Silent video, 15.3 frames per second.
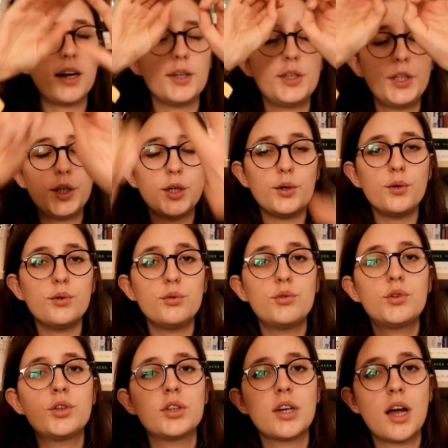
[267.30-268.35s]

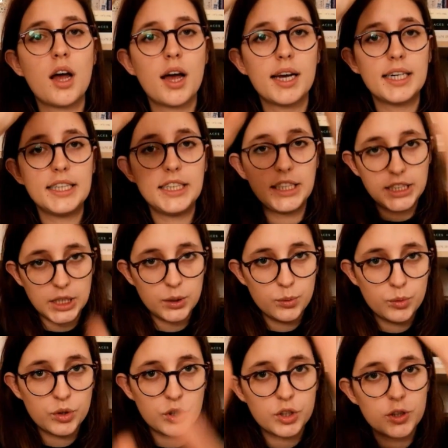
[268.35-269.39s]
huge,
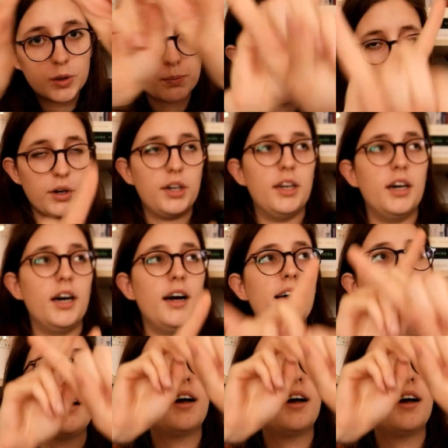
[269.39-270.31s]
huge spoiler,